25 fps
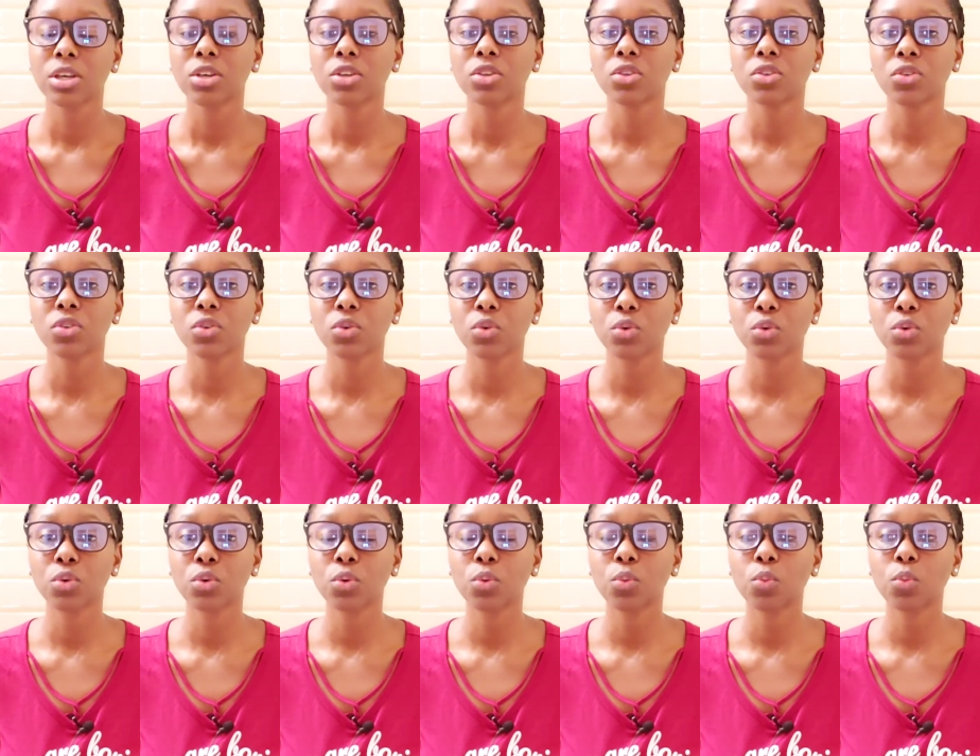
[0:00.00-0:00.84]

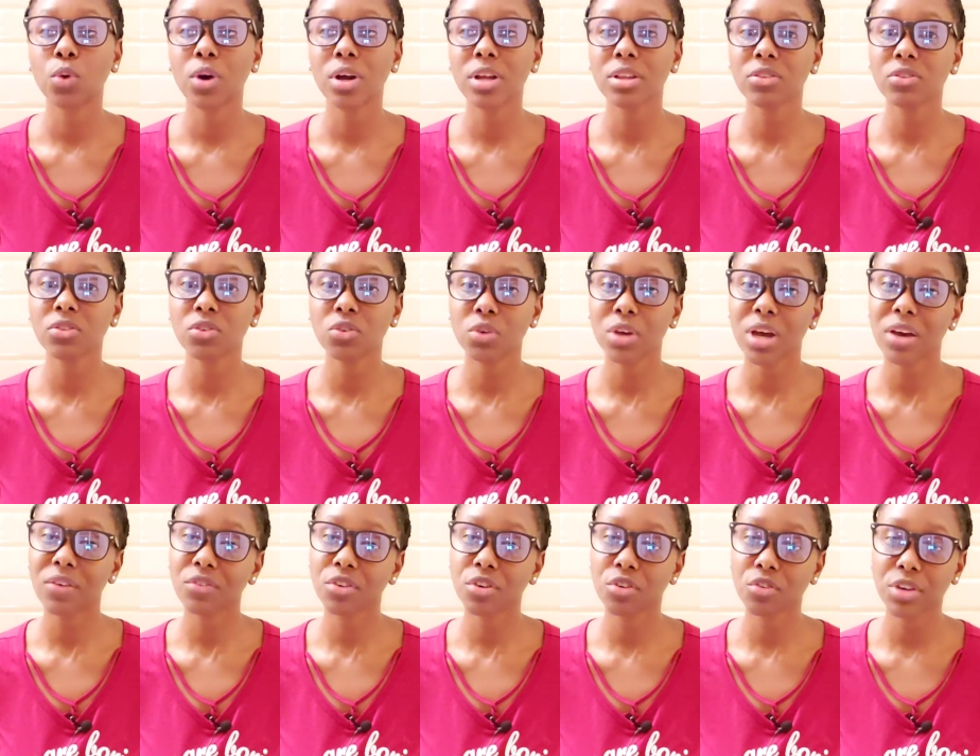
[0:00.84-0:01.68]
So once you
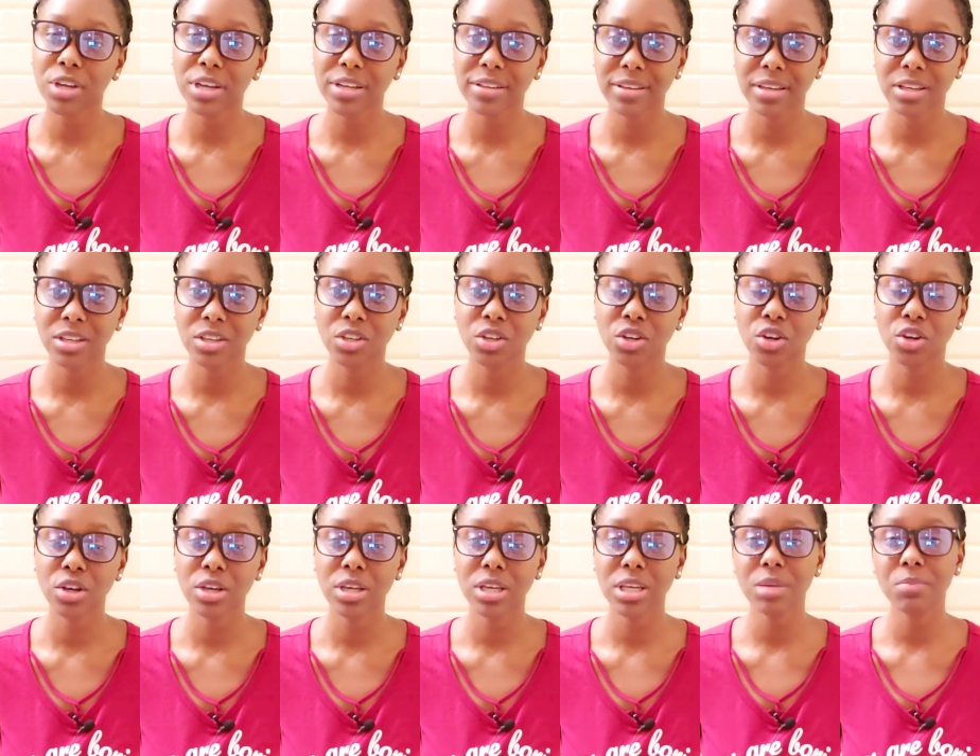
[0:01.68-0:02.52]
have created
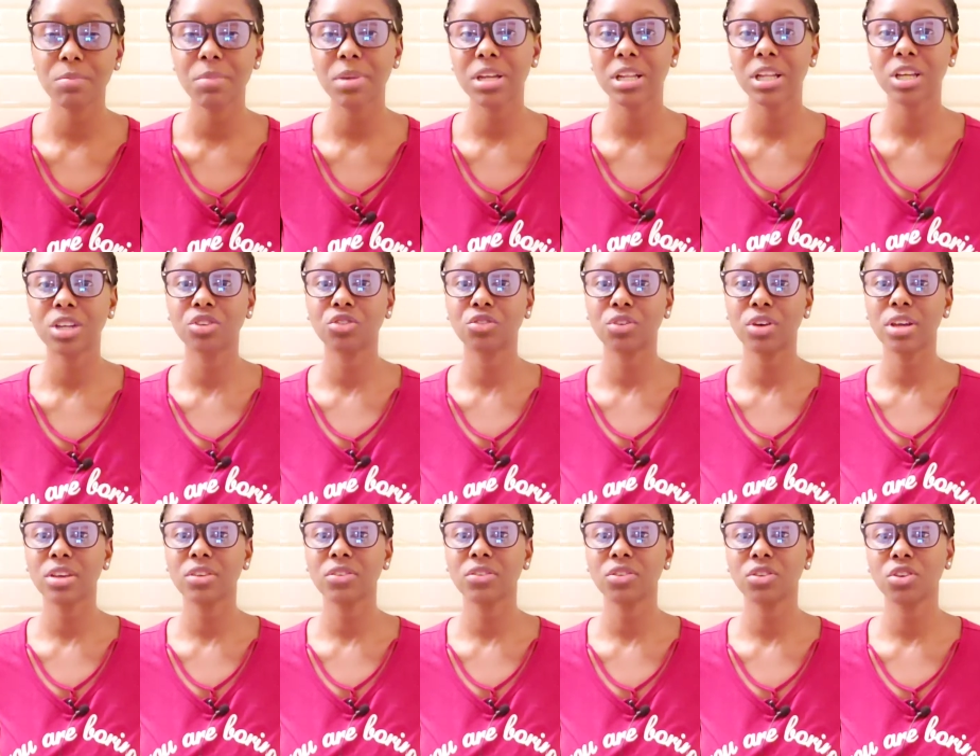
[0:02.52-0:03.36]
your email
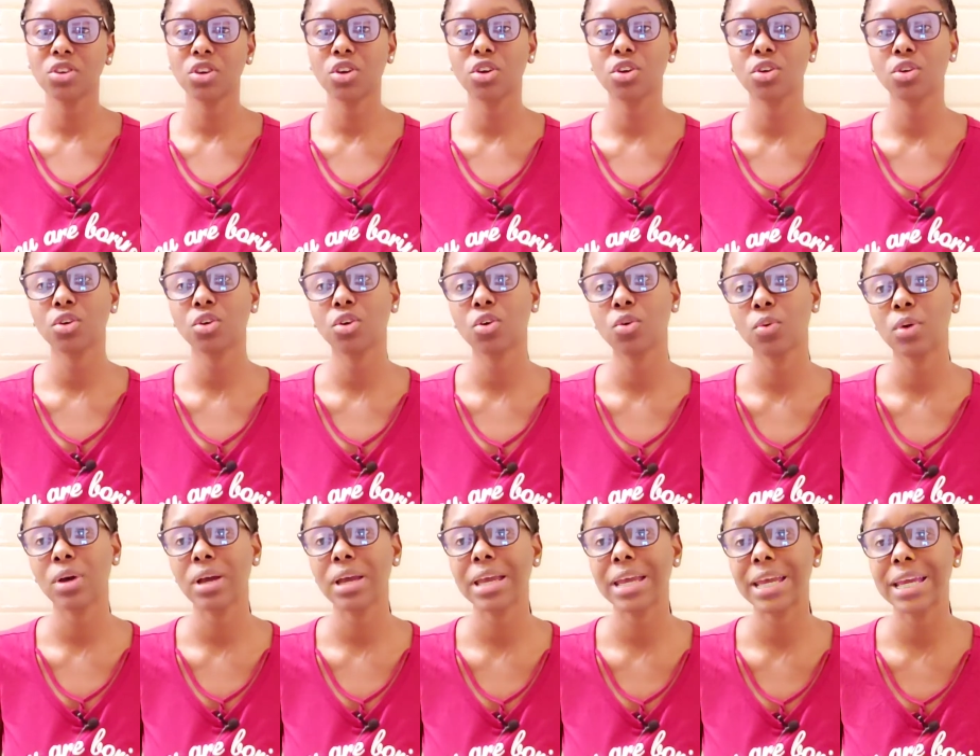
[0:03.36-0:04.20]
address, you're gonna
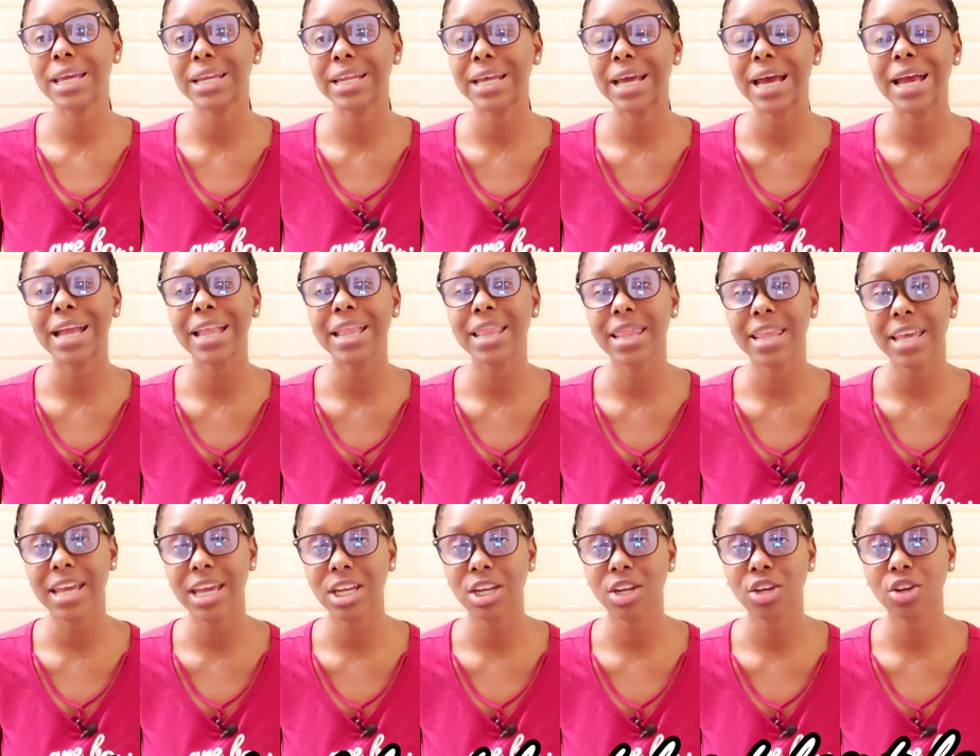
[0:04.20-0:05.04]
go ahead and
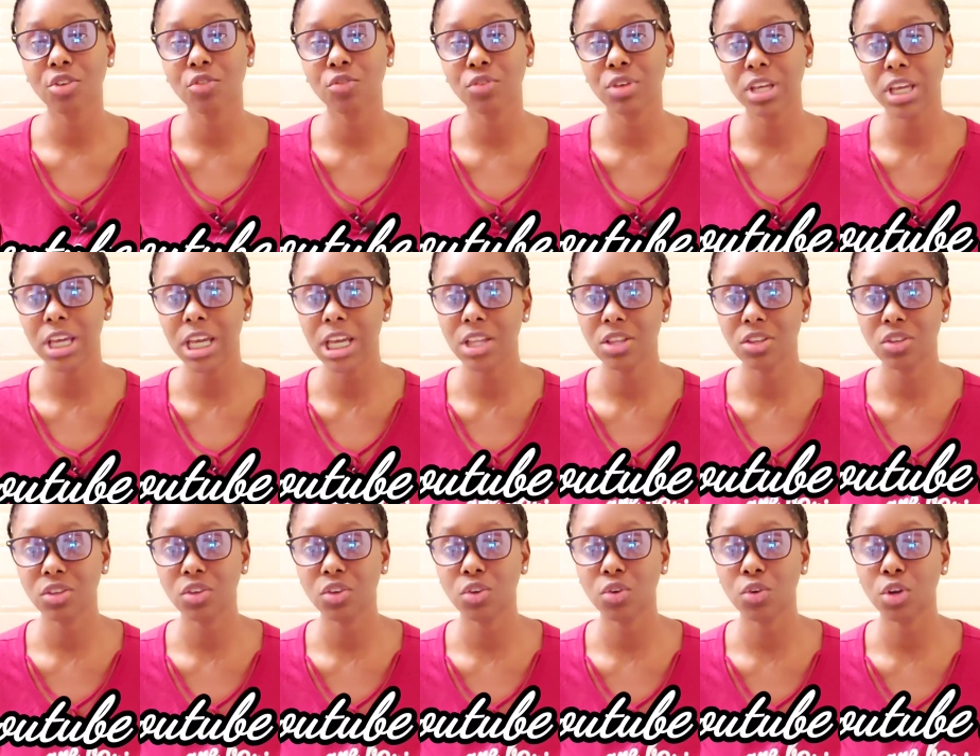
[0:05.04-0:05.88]
then
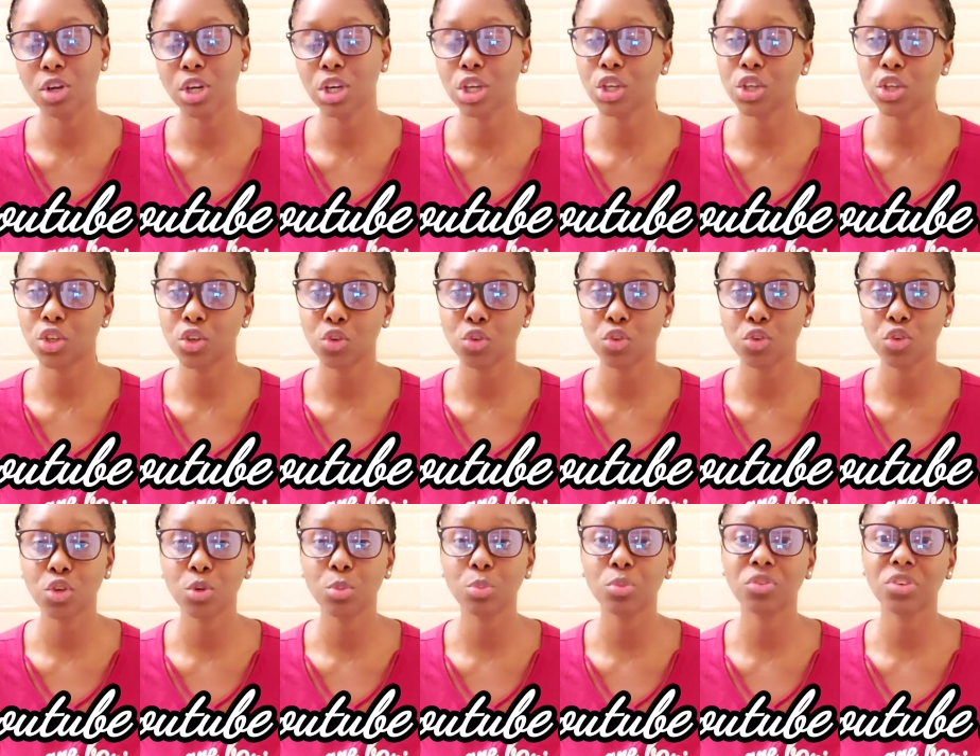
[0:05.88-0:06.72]
create your
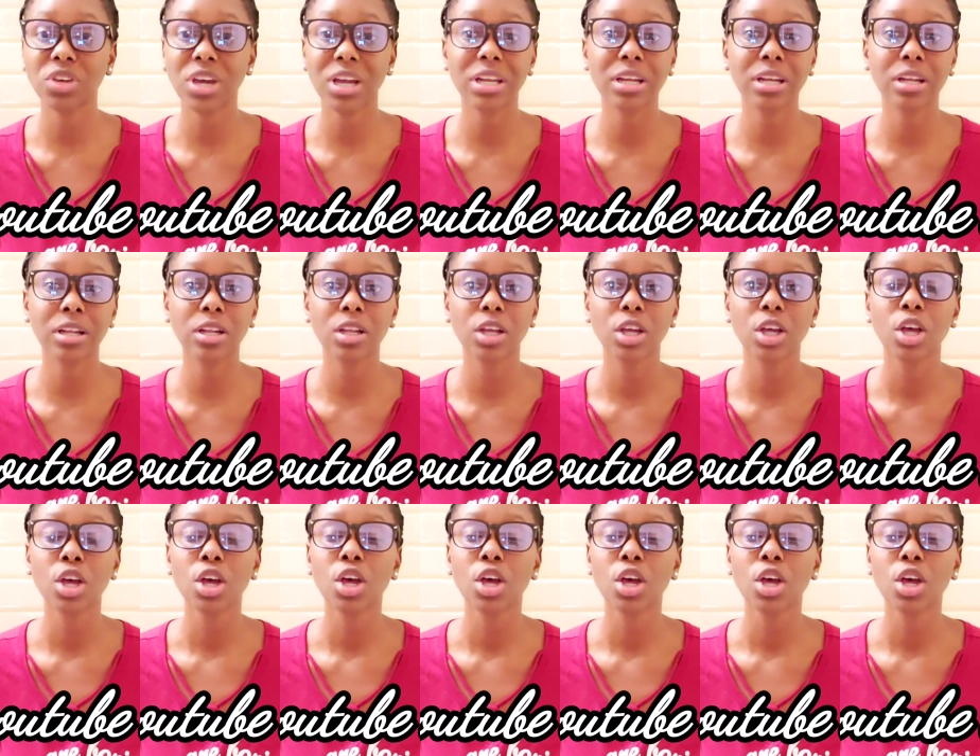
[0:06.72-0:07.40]
YouTube channel.